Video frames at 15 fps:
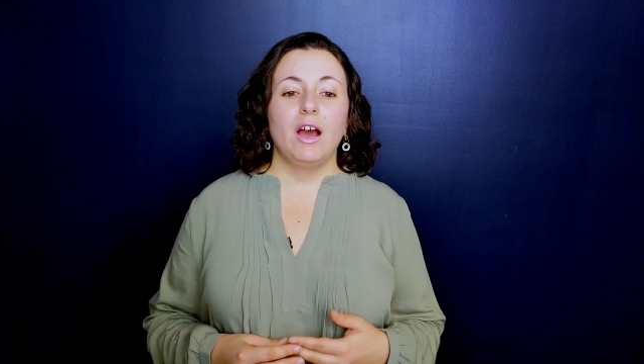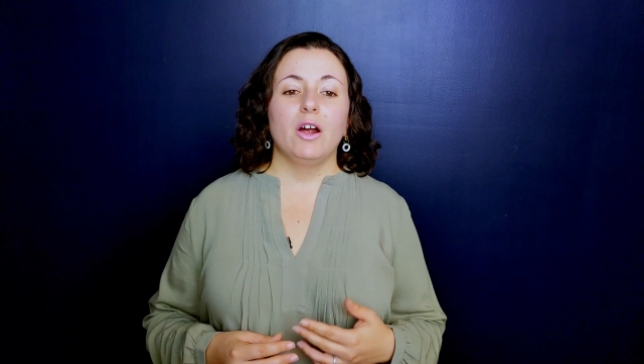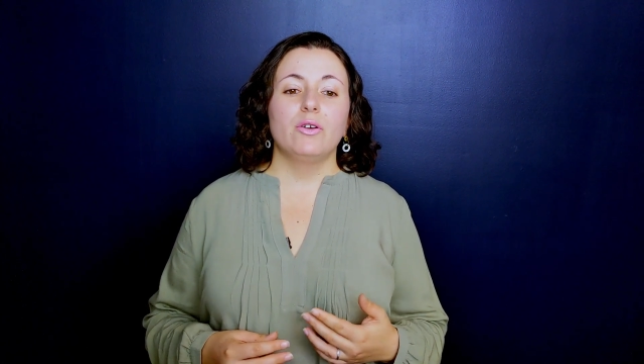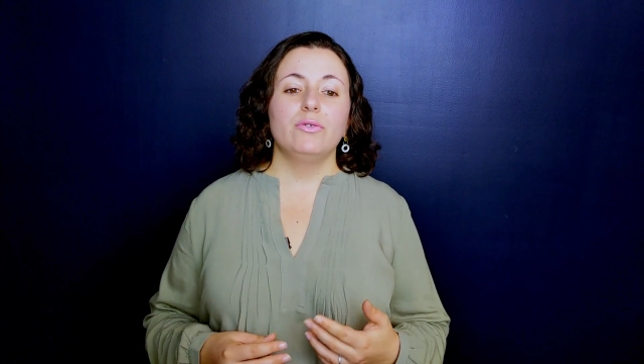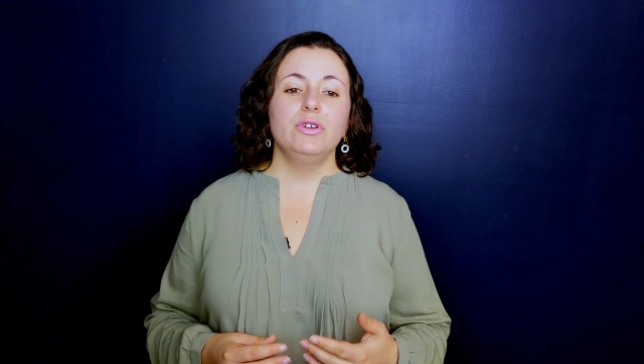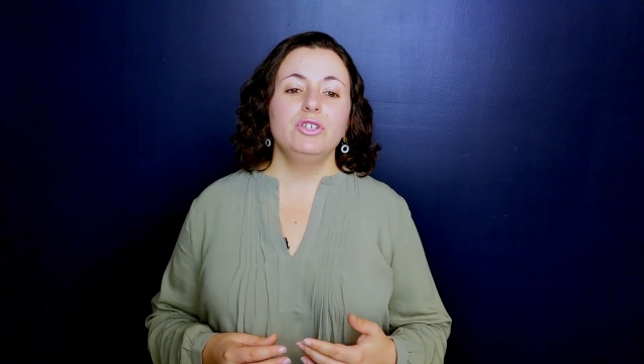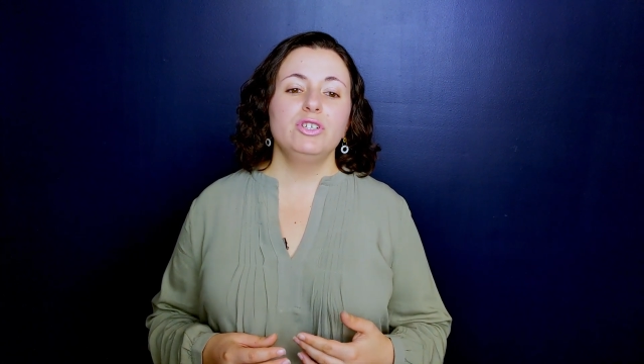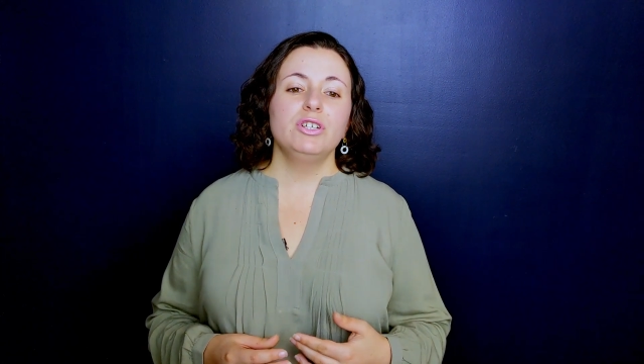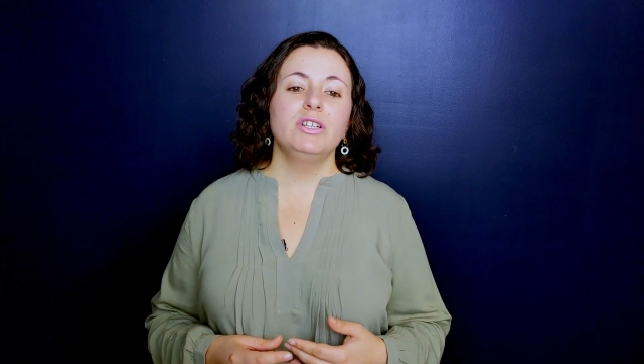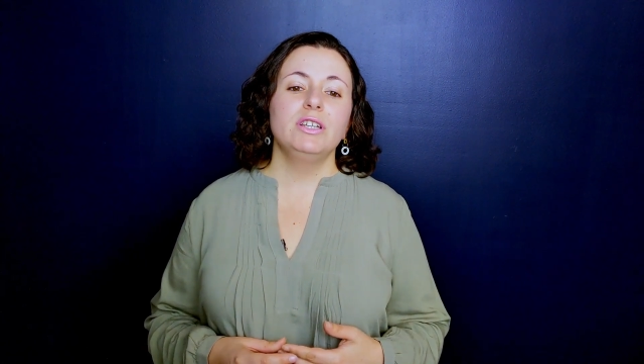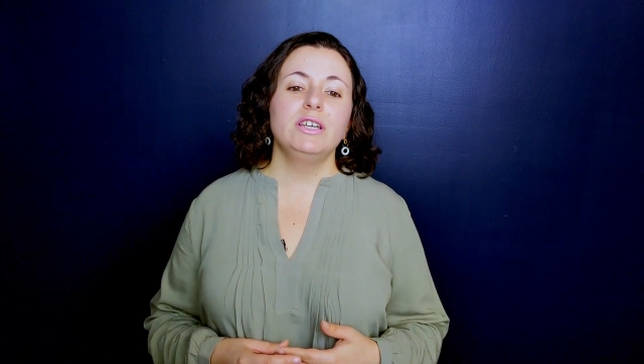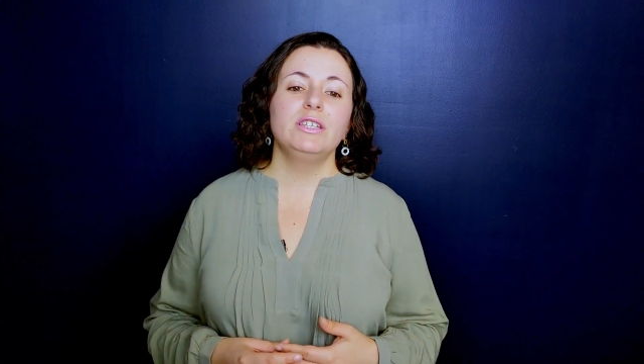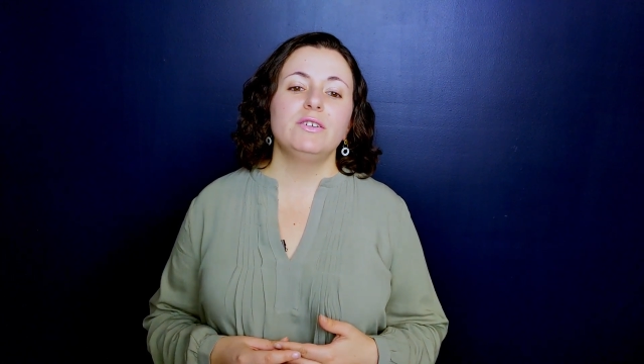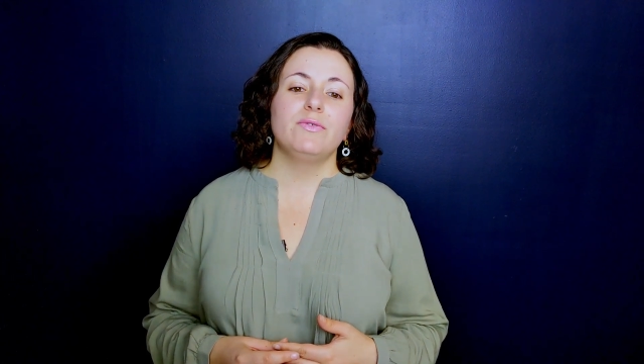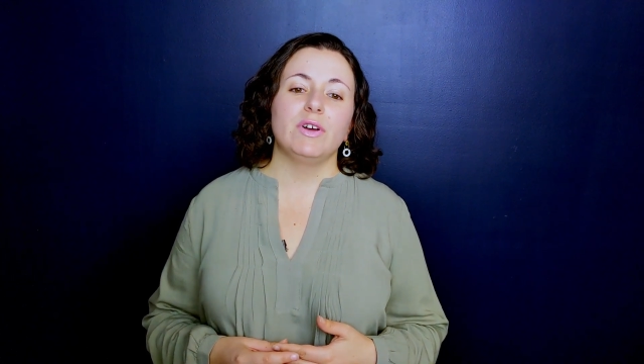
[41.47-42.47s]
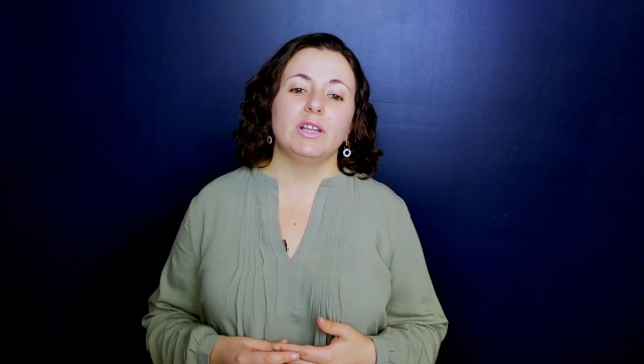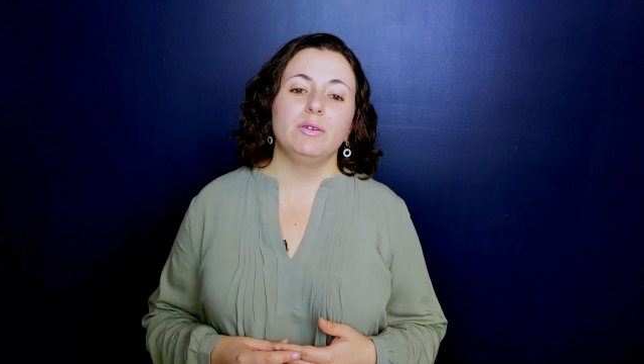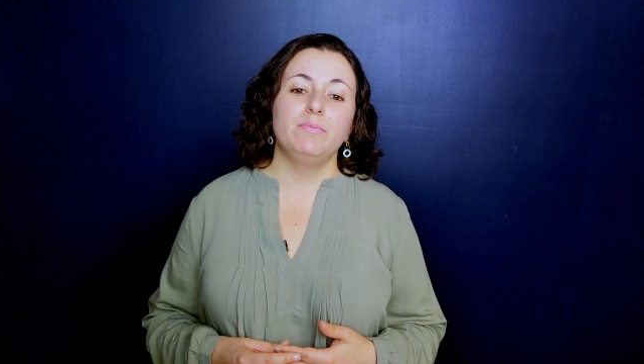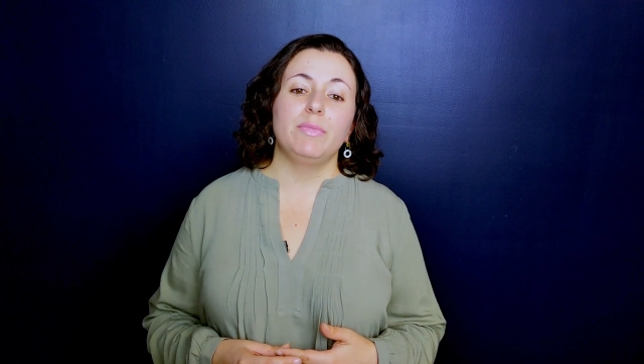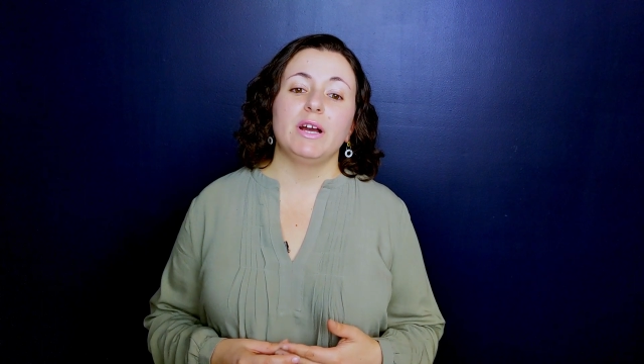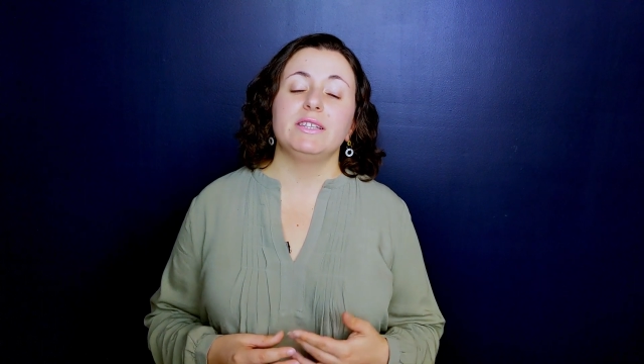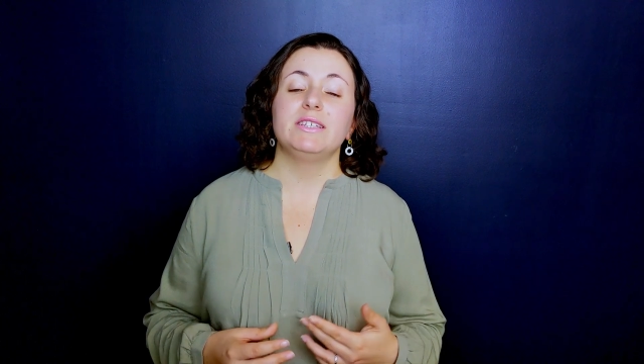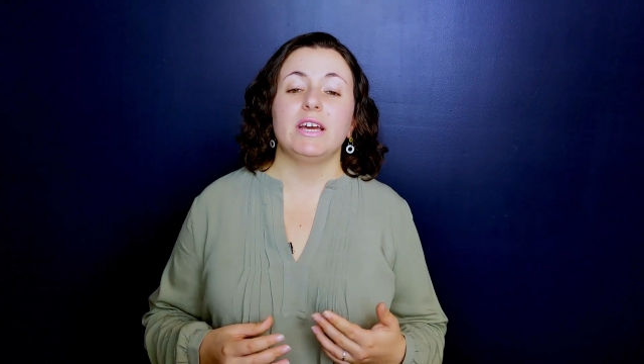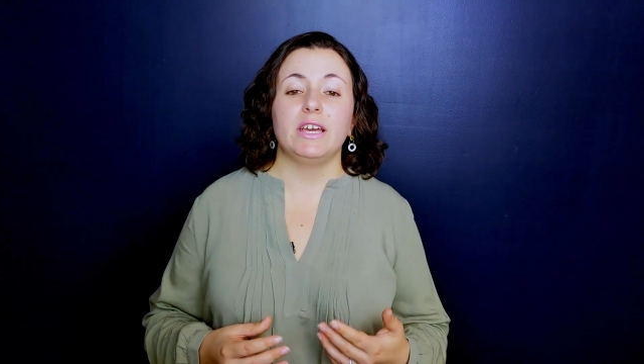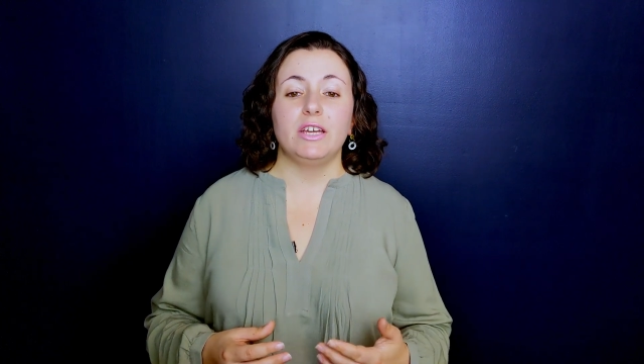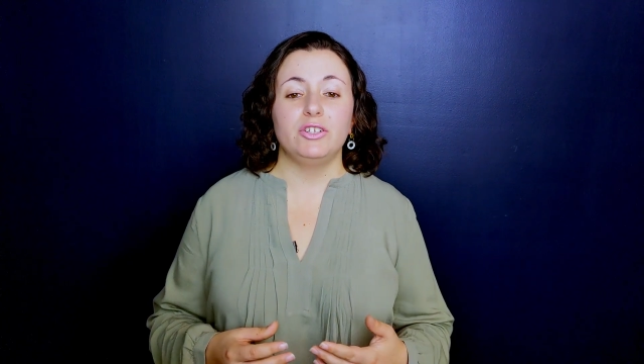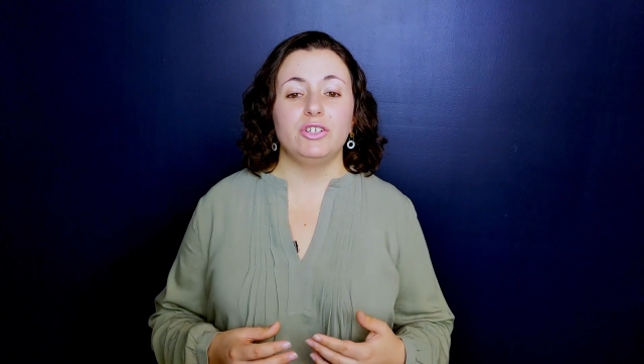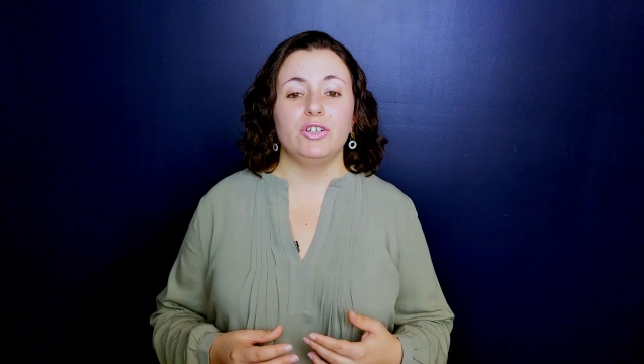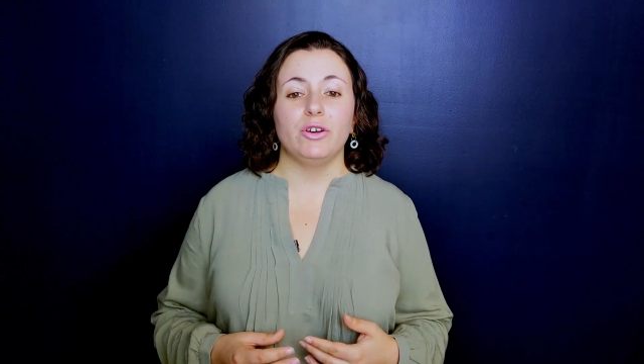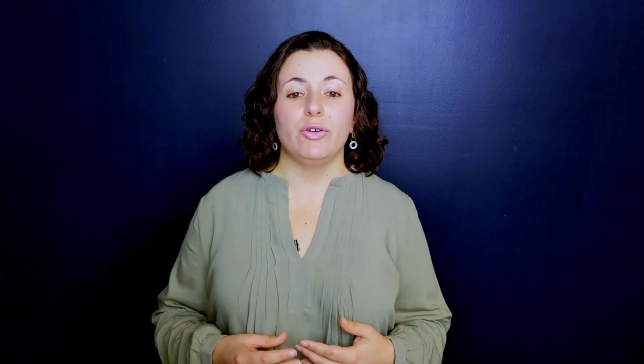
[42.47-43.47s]
originally developed by
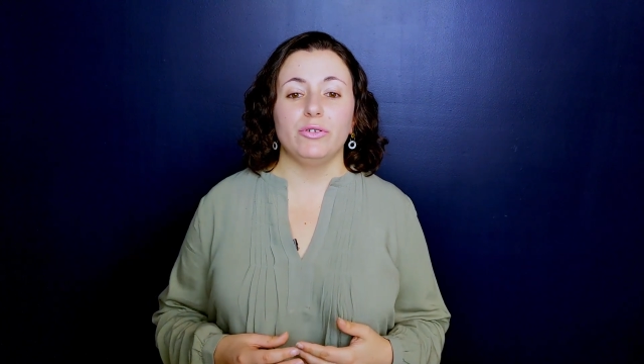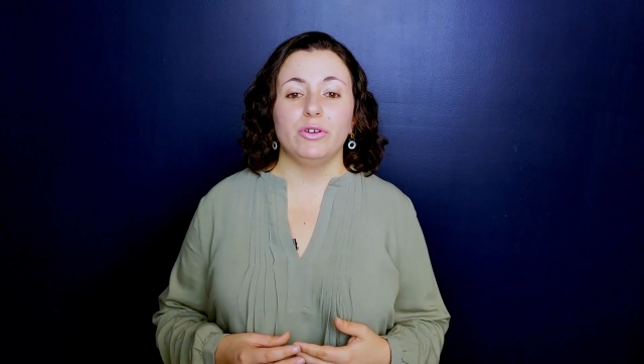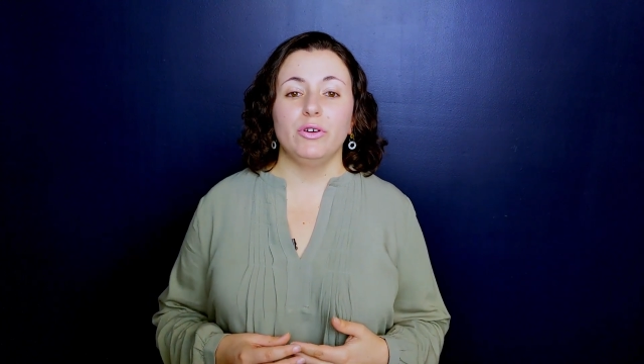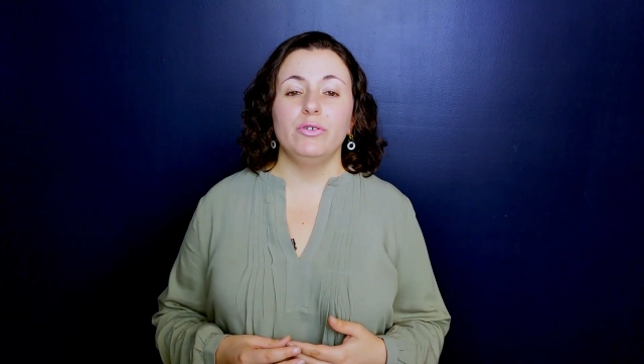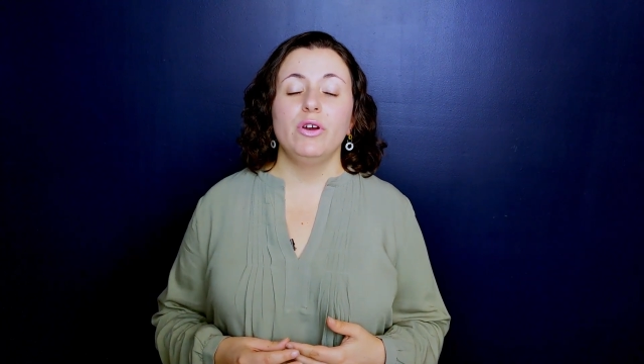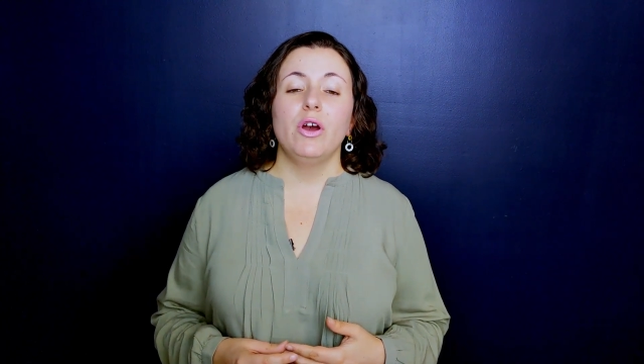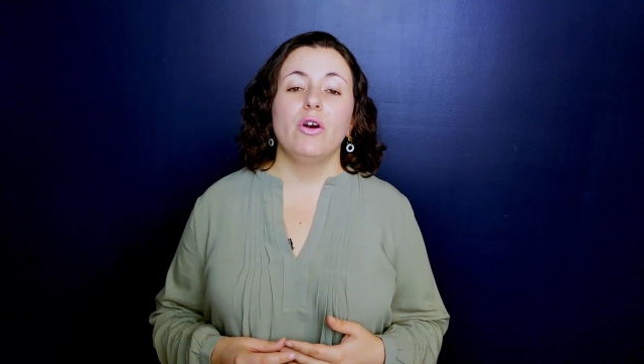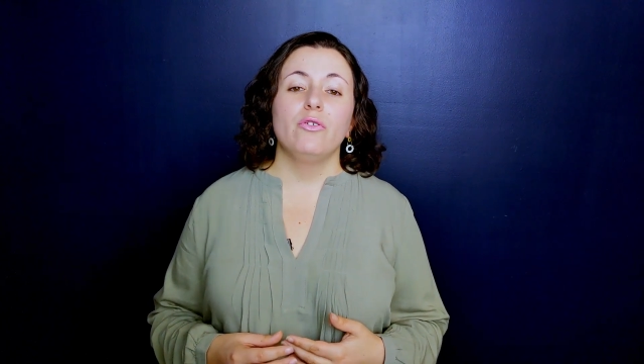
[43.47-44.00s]
Taiichi Ohno